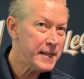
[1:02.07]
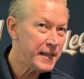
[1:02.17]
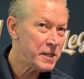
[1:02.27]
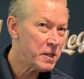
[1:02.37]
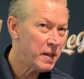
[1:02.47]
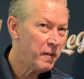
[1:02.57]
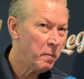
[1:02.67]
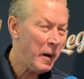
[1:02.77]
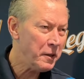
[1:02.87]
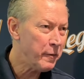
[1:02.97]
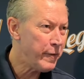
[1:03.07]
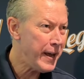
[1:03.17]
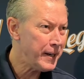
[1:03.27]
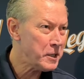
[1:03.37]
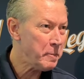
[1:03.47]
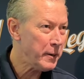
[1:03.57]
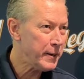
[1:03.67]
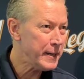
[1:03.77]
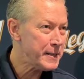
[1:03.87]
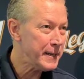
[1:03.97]
is about the fan
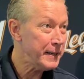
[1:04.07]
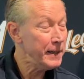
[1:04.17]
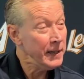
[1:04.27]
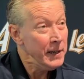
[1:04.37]
experience, and